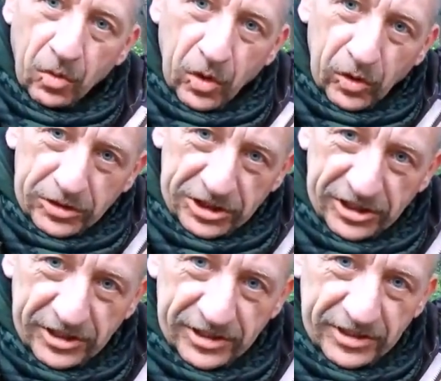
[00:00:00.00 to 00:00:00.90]

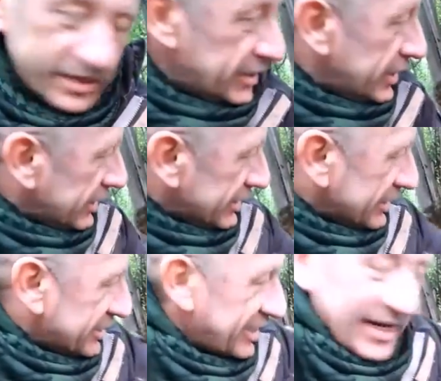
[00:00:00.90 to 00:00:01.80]
water
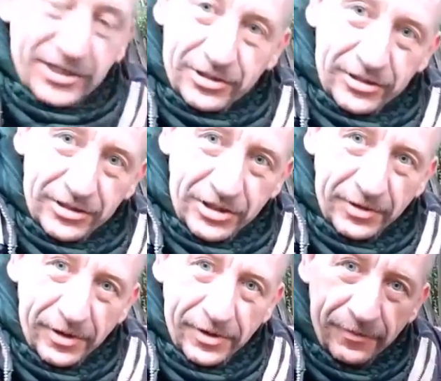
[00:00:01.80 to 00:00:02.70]
settles